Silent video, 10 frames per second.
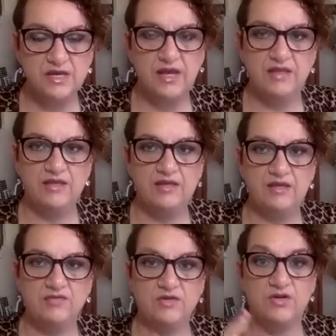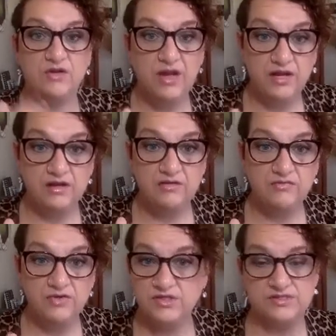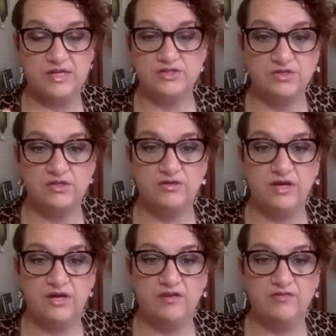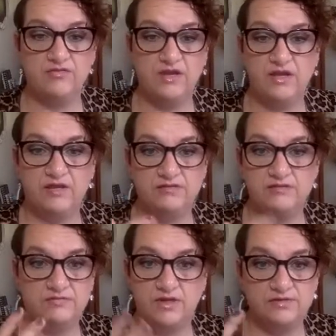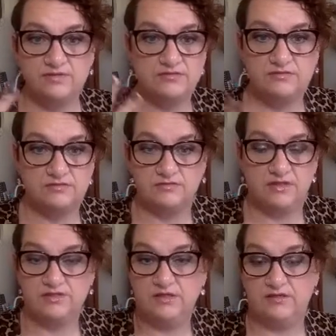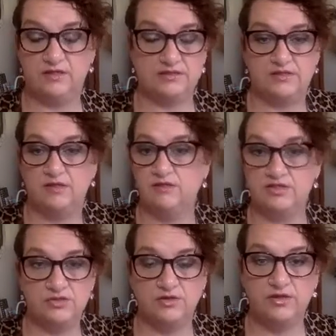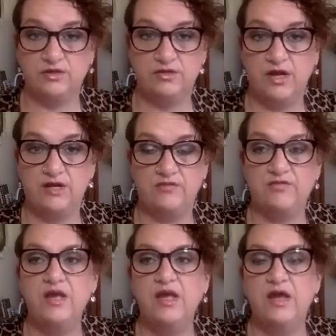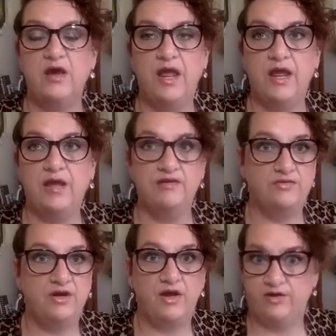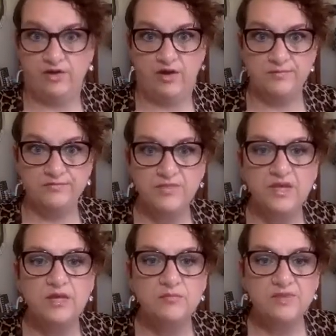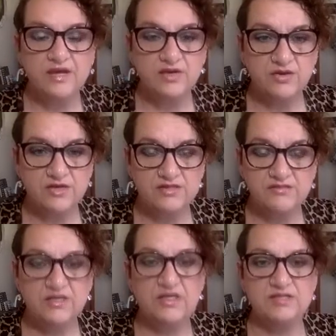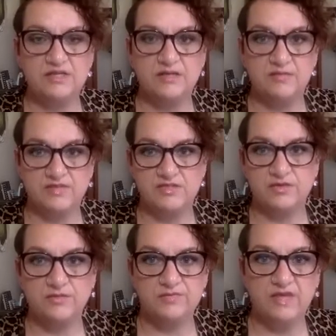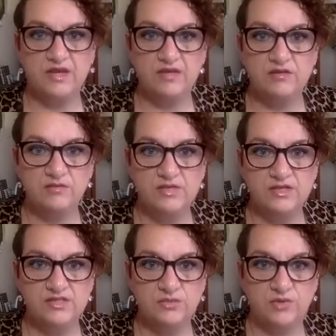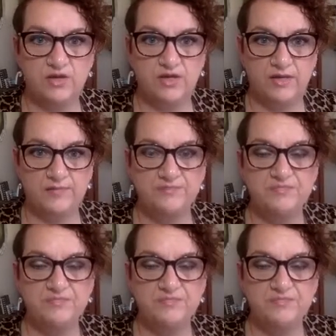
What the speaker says: And that if you're creative, you're just naturally creative, and that's it, that's the end of the story, you're creative. And if you're not, you're not. But creativity is like a muscle, and we need to work it.